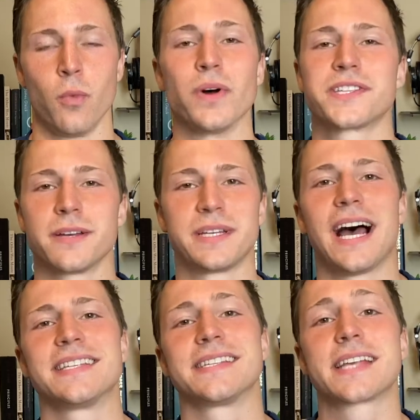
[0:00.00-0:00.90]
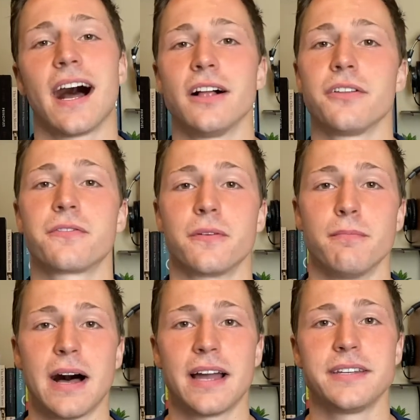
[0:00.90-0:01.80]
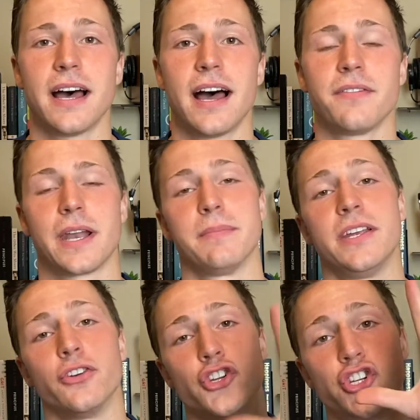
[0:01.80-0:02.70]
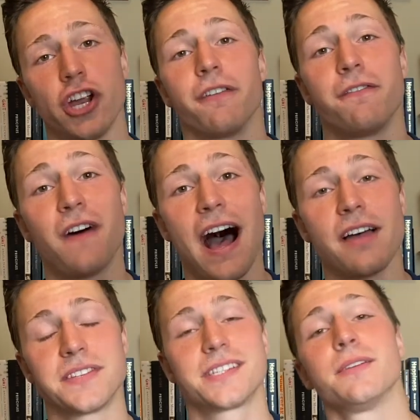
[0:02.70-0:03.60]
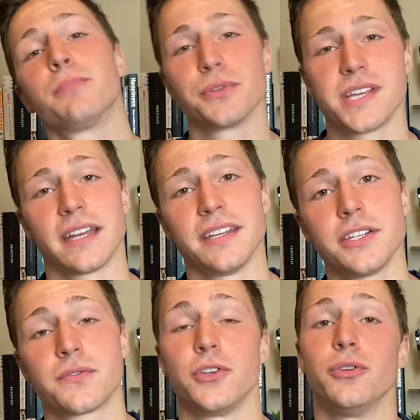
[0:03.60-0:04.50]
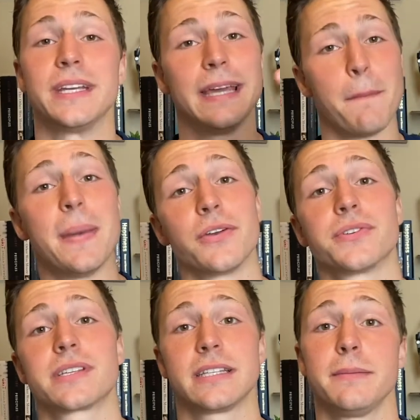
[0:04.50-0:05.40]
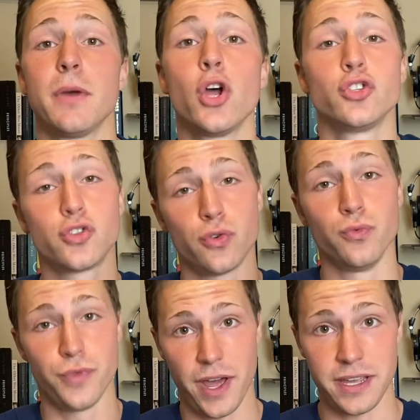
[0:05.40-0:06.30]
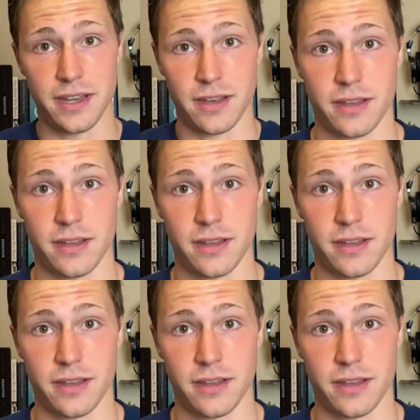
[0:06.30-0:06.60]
What's up, guys? It's Colin from Mind Hive, and I'm here to share 5 simple techniques for you to get better sleep tonight.